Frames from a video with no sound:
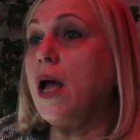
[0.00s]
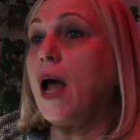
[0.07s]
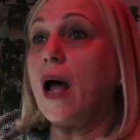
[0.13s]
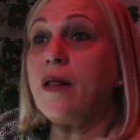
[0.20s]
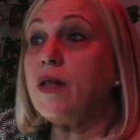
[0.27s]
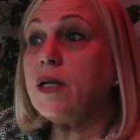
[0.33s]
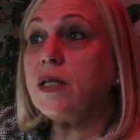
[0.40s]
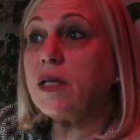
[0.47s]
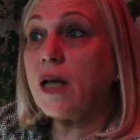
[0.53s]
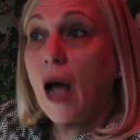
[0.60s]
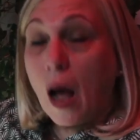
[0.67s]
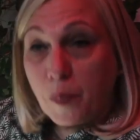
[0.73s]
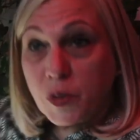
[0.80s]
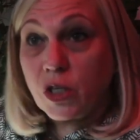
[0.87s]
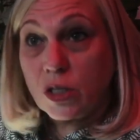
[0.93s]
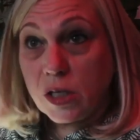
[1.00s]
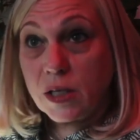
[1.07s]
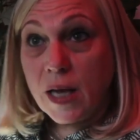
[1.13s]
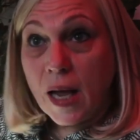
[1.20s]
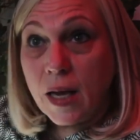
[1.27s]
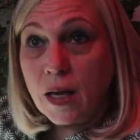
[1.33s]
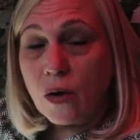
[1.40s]
And this, up to
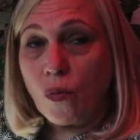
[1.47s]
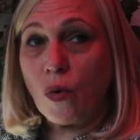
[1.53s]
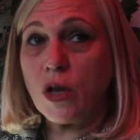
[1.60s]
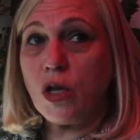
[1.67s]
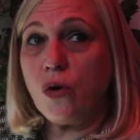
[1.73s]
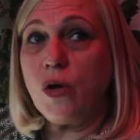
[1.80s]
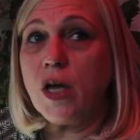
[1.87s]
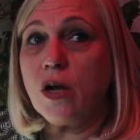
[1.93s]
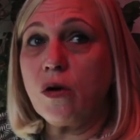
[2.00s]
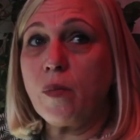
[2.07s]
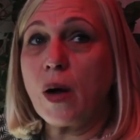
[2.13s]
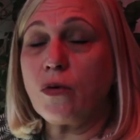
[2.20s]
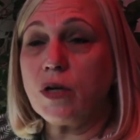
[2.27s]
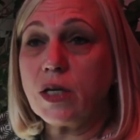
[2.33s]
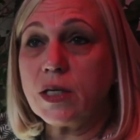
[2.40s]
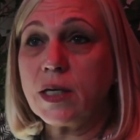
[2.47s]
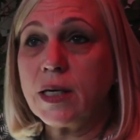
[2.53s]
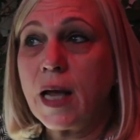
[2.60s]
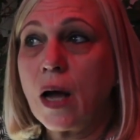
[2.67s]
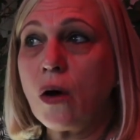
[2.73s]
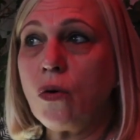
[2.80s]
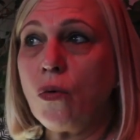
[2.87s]
today, when you hear about
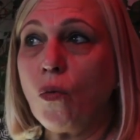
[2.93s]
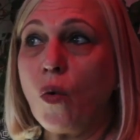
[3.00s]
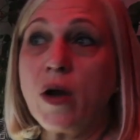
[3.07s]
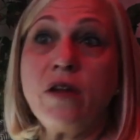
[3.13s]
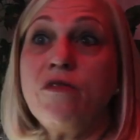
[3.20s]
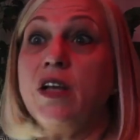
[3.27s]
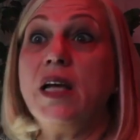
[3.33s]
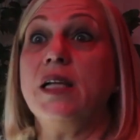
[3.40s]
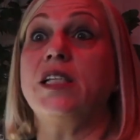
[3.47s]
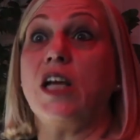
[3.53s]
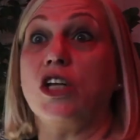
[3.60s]
Netanyahu, one of his